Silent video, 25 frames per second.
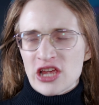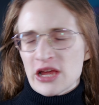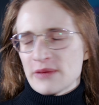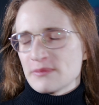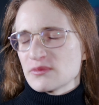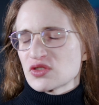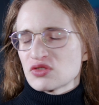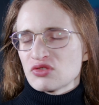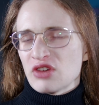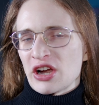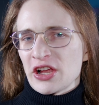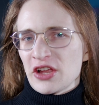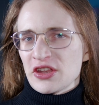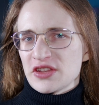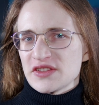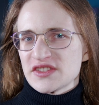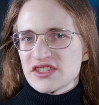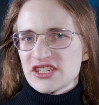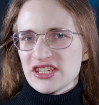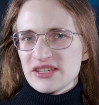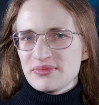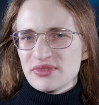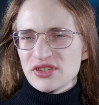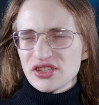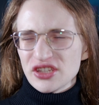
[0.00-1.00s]
comes right on the
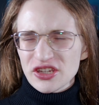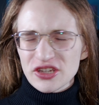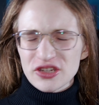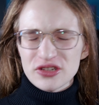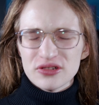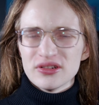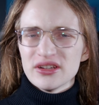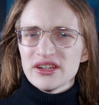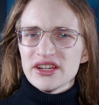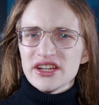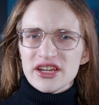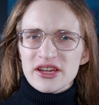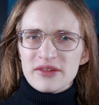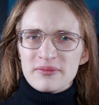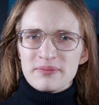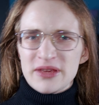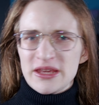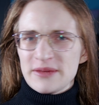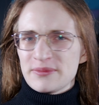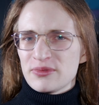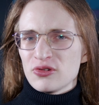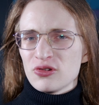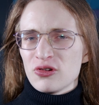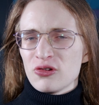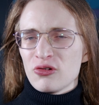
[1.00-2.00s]
CPU,
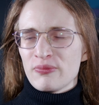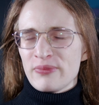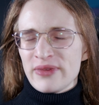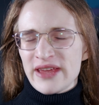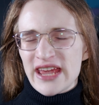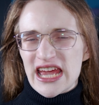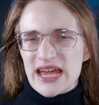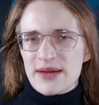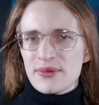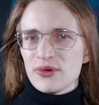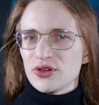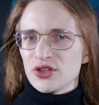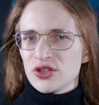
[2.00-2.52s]
people will be able